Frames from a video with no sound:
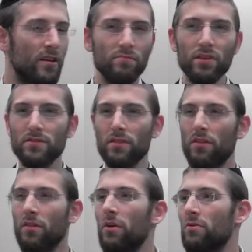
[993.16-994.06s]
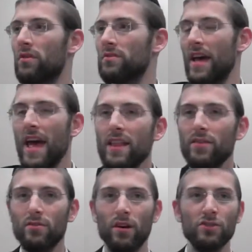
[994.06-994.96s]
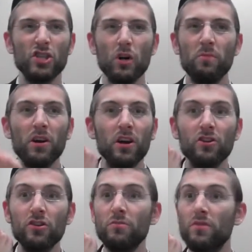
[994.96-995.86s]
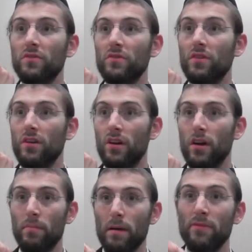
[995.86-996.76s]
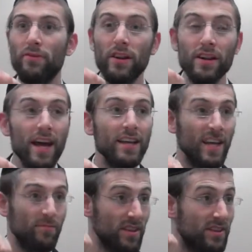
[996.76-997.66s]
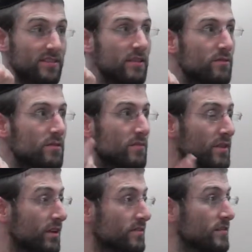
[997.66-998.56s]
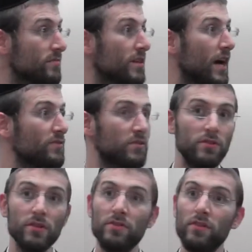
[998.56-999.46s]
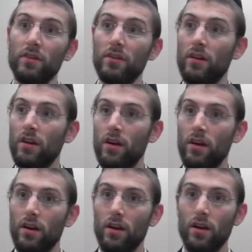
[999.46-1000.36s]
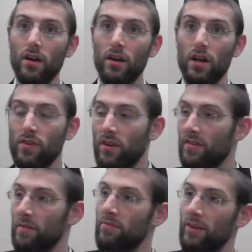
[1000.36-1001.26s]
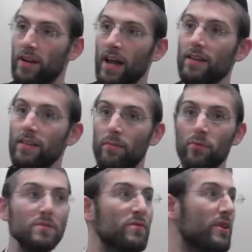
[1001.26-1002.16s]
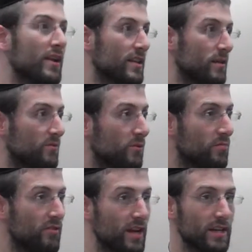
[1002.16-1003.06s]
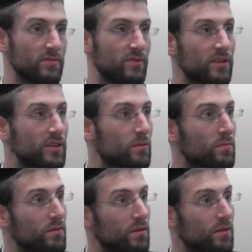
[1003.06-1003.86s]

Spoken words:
Because although there's a heter of shama kalkomus by before nechtav but ksiva, but the chasima you have to really see. If you're going to say before nechtam, what is before nechtam for? Before nechtam is for kiyam.